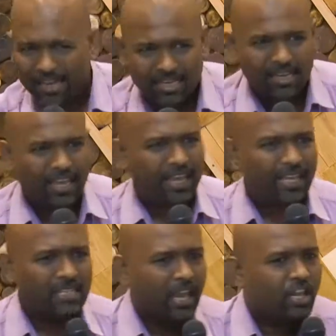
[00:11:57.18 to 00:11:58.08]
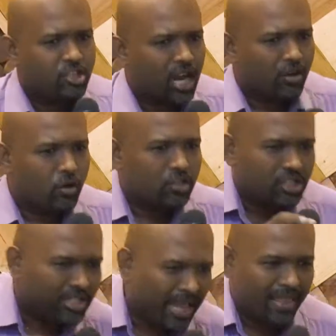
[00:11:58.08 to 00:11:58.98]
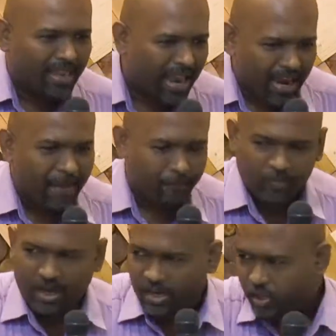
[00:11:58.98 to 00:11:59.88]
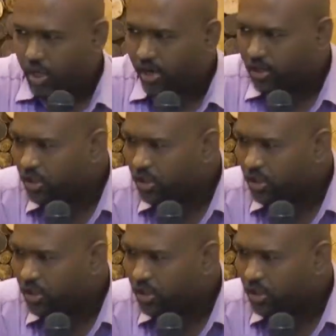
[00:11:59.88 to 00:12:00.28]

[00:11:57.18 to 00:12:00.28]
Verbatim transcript: little yeast, it's not going to stay there, it is going